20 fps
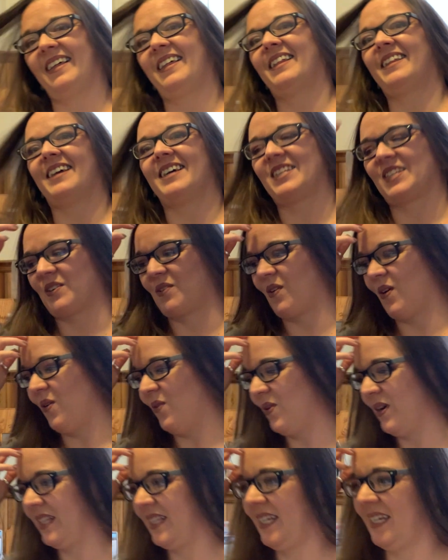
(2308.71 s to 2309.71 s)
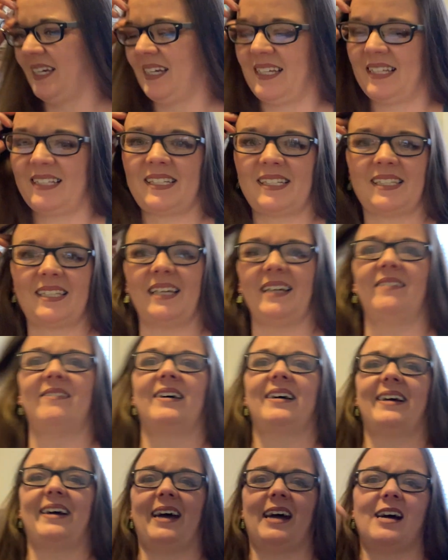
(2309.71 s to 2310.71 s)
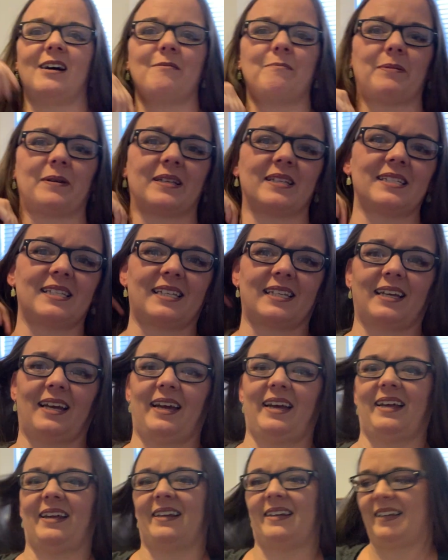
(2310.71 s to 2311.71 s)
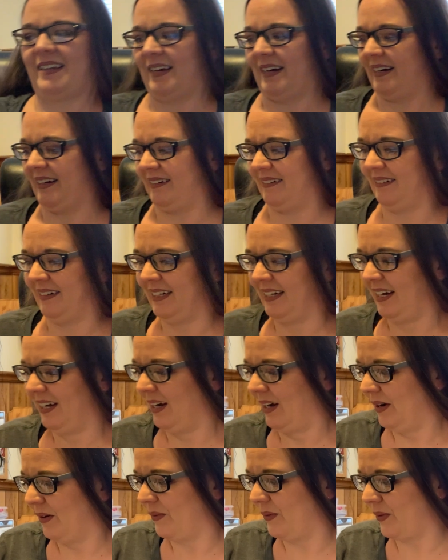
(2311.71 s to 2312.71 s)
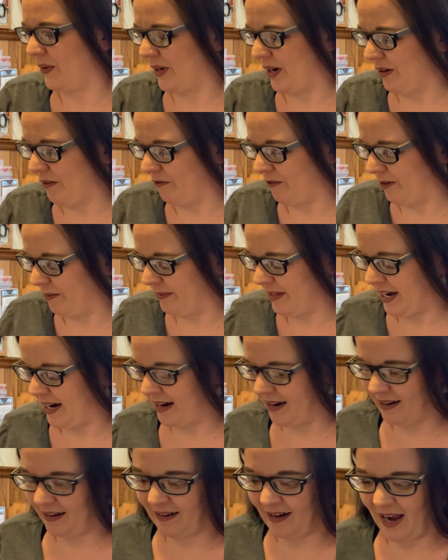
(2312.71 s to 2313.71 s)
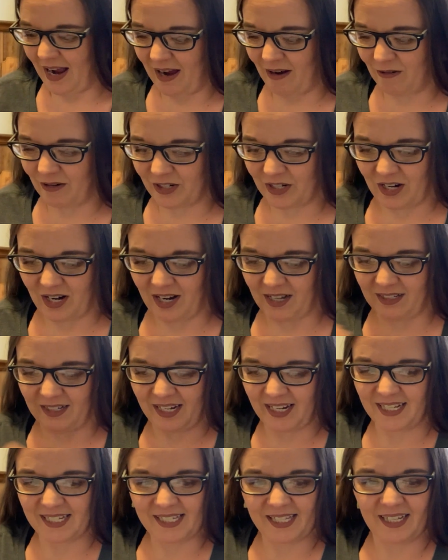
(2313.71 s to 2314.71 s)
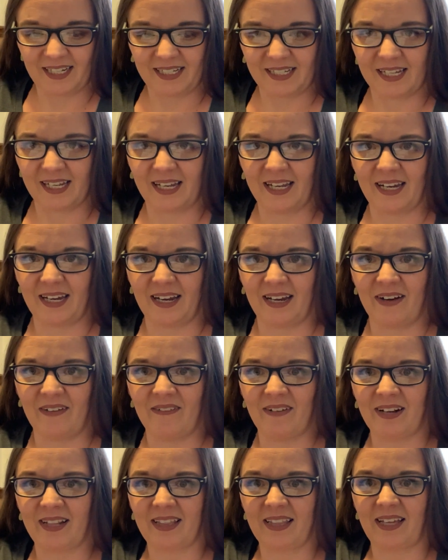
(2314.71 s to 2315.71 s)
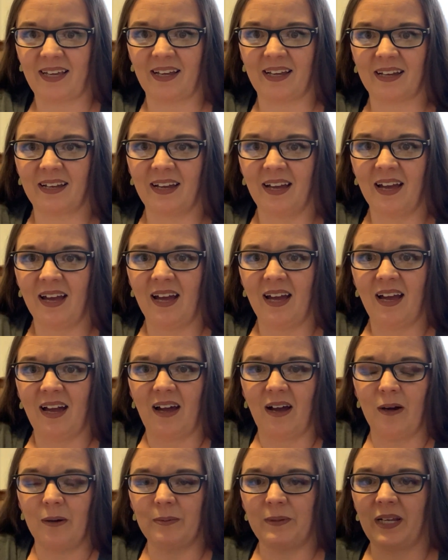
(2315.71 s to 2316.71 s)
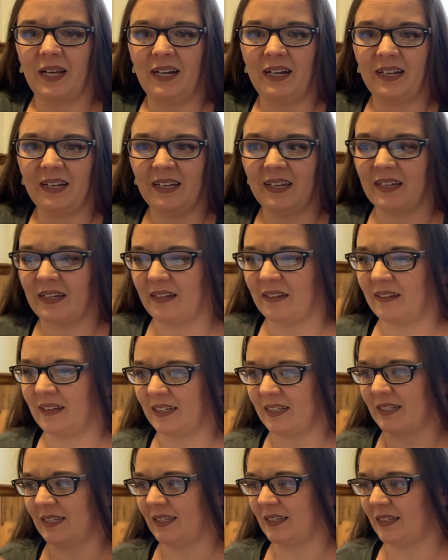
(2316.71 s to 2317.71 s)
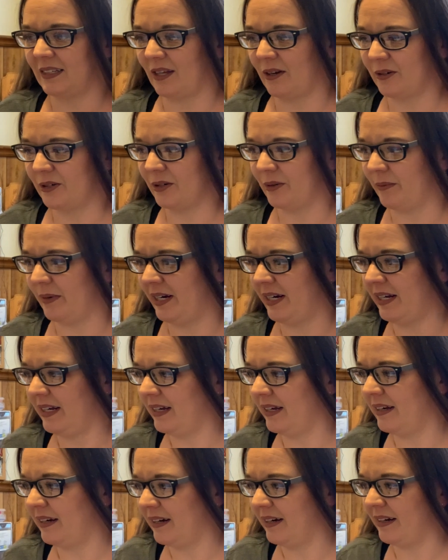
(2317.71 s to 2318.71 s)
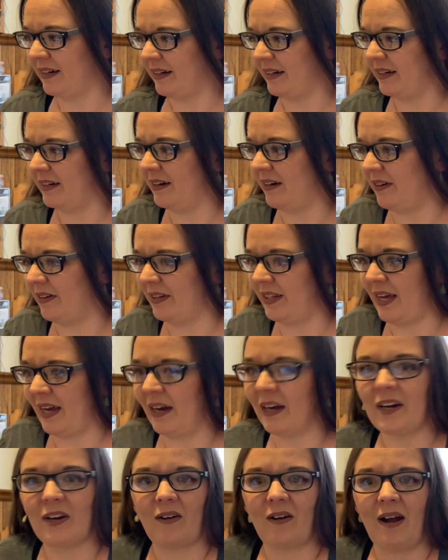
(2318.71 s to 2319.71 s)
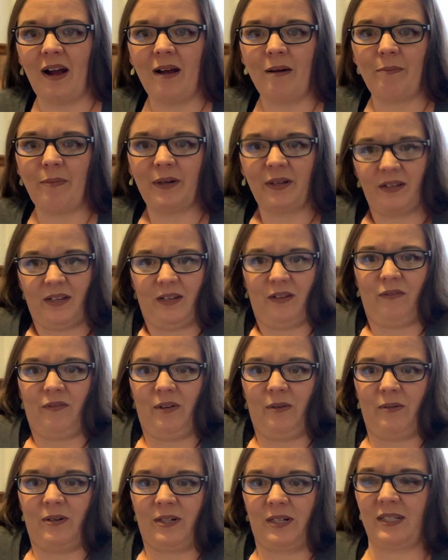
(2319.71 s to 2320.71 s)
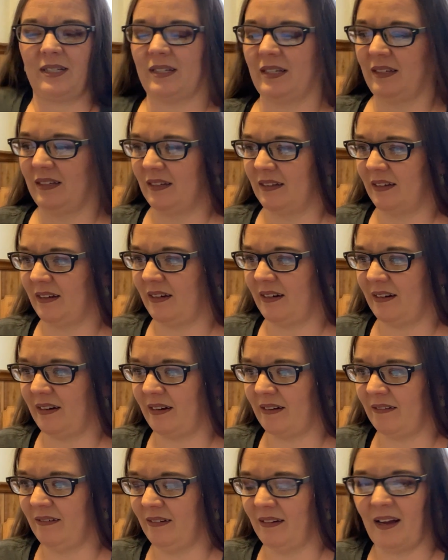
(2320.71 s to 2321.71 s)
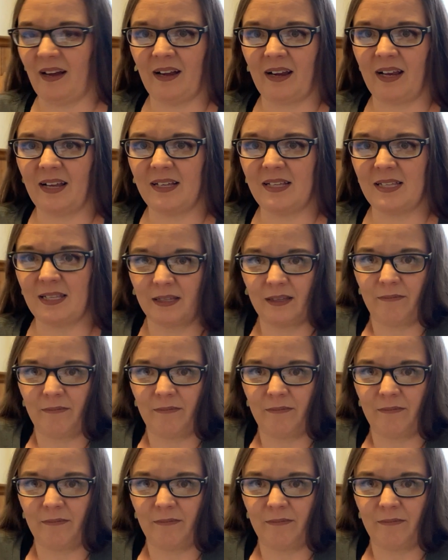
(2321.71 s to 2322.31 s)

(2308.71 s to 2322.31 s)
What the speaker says: let's roll with it and see what happens. And we'll go from there. I will try, like I said, to get everything updated, get links to social media and all that crap. If you want to, you know, I guess,